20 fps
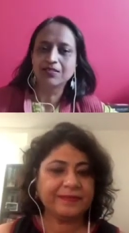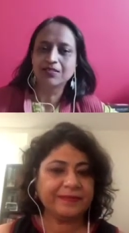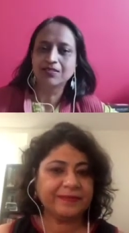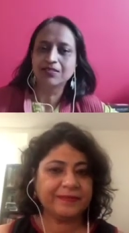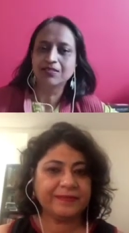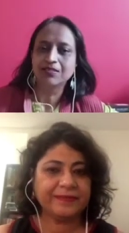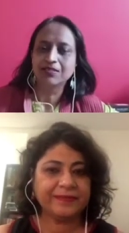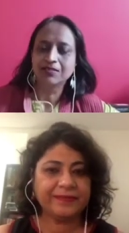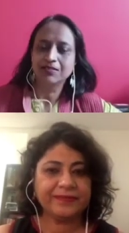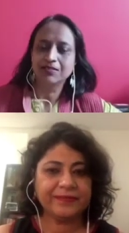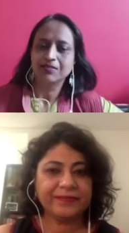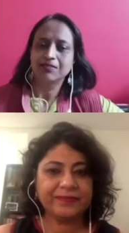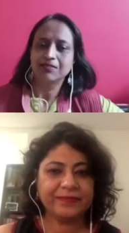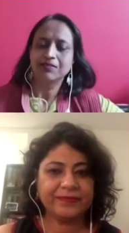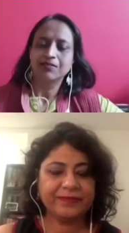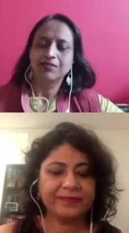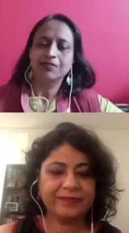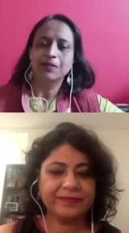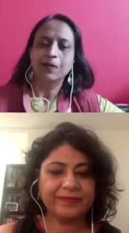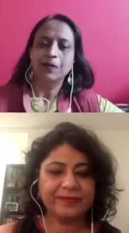
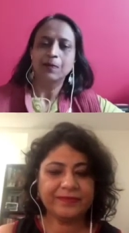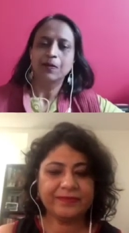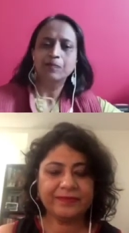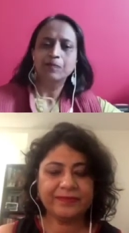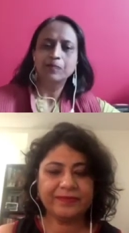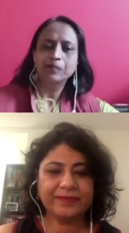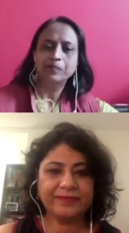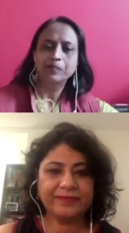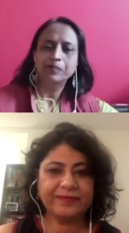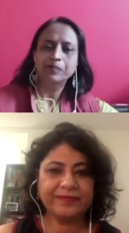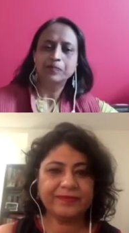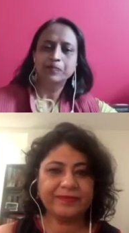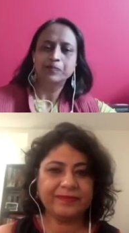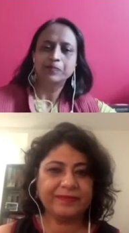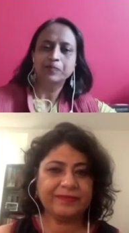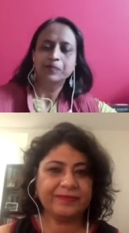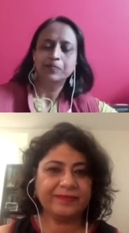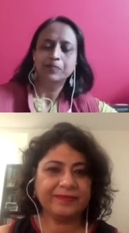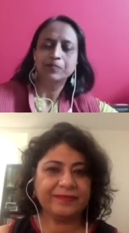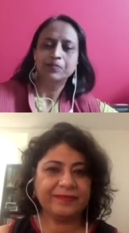
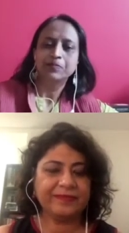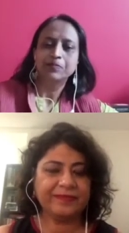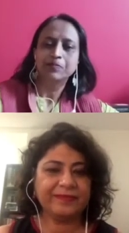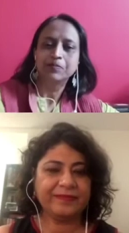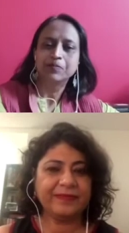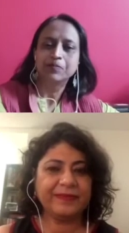Nobody speaks.